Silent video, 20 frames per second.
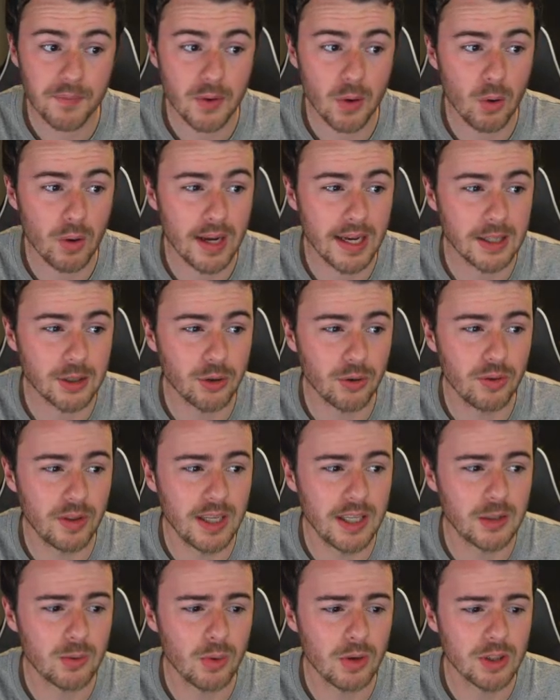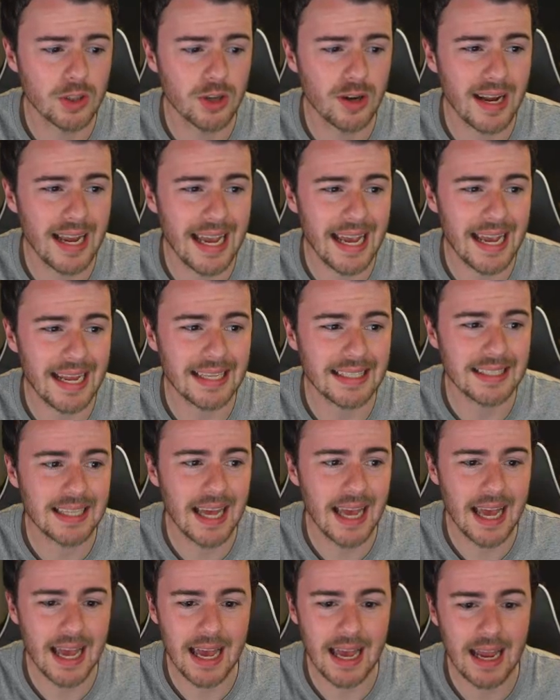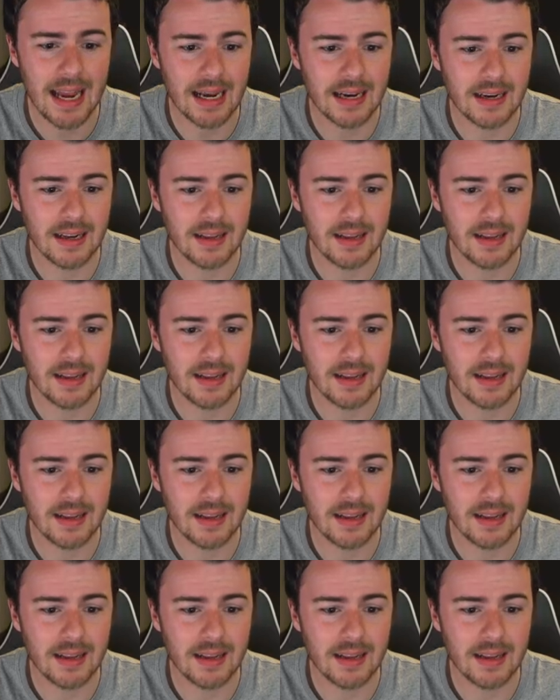Okay, so these ones are 810,